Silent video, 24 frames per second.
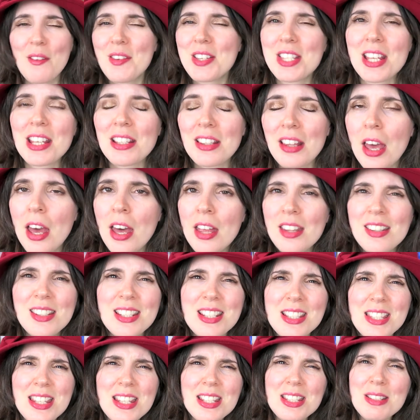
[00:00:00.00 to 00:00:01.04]
I was like,
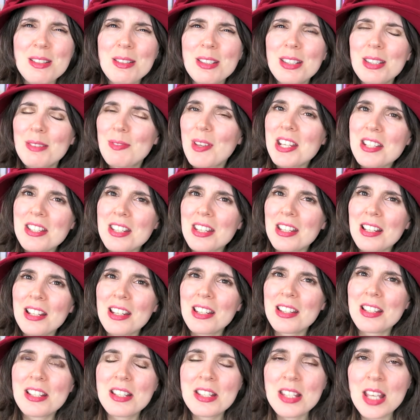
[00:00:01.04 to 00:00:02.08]
this is
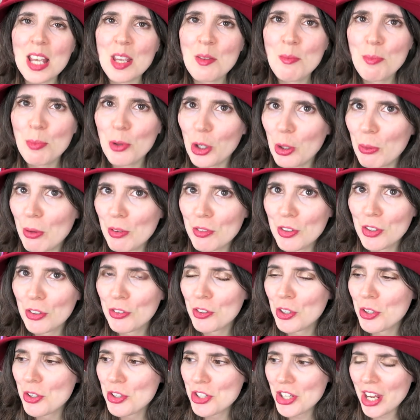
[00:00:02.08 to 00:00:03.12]
basically the same book with a
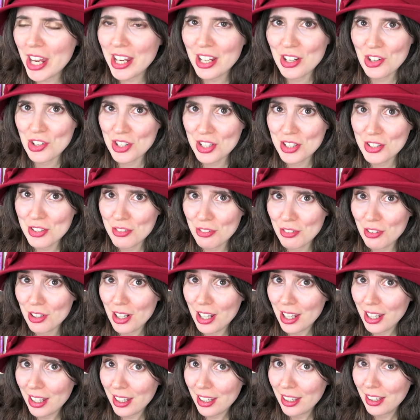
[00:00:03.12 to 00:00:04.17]
few changes,
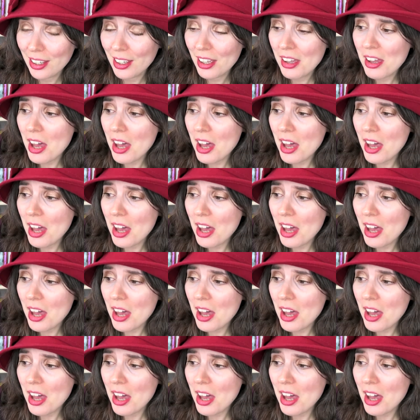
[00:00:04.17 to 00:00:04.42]
right?